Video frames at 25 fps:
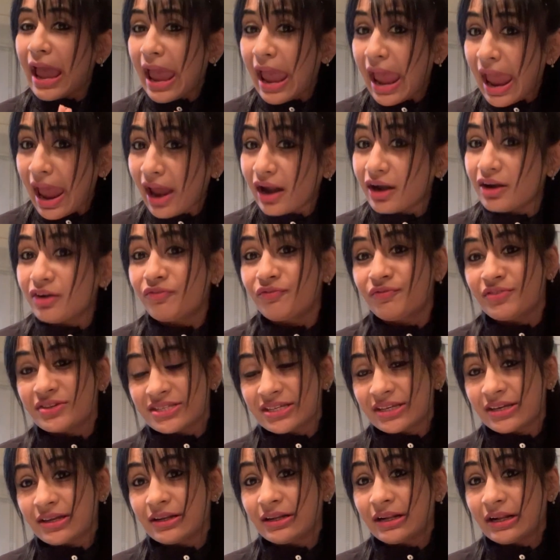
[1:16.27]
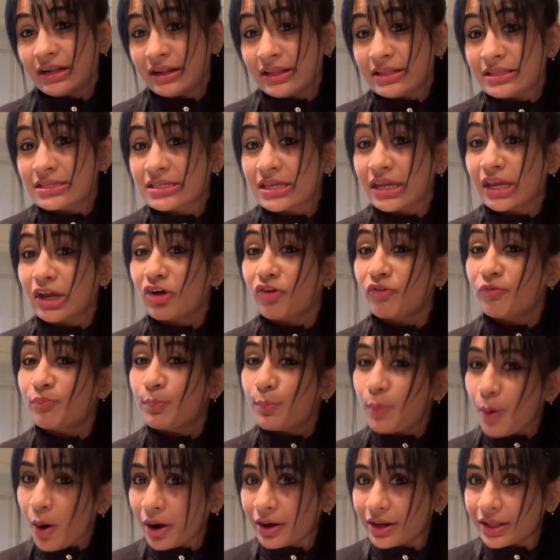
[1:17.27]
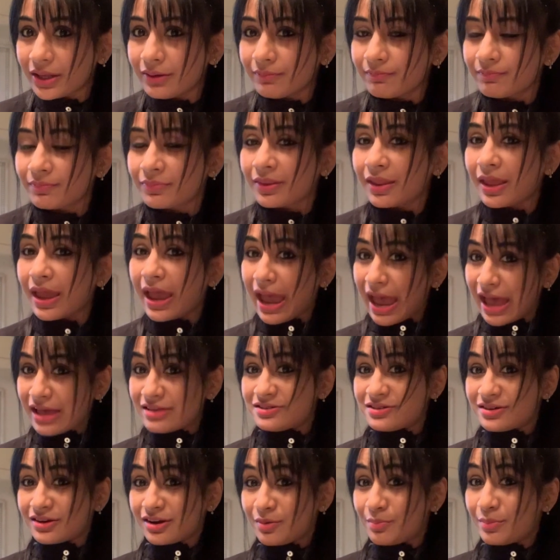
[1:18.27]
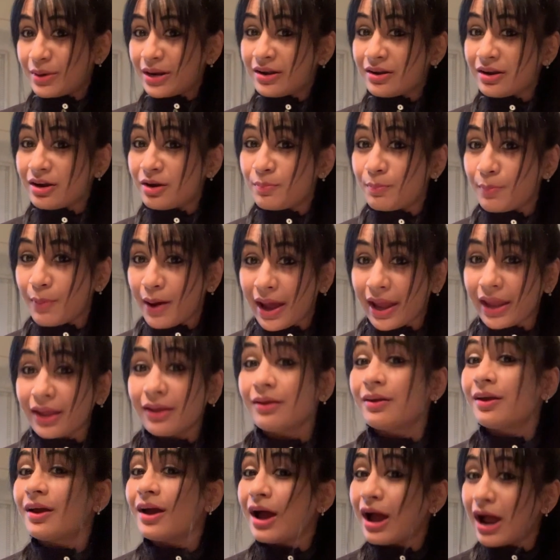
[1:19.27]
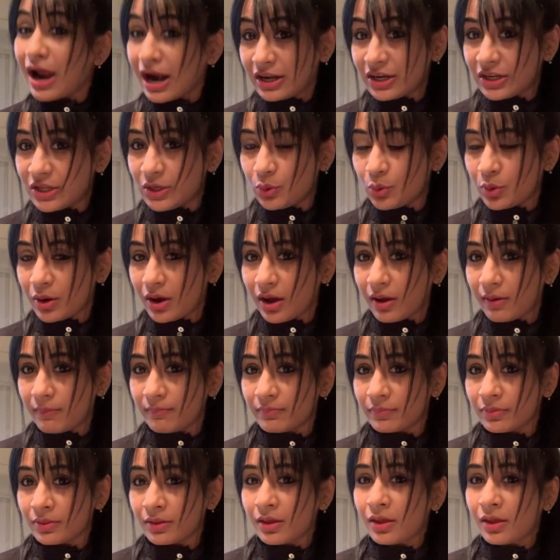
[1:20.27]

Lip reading: and physical cleansing of body as recommended by Hatha Yoga.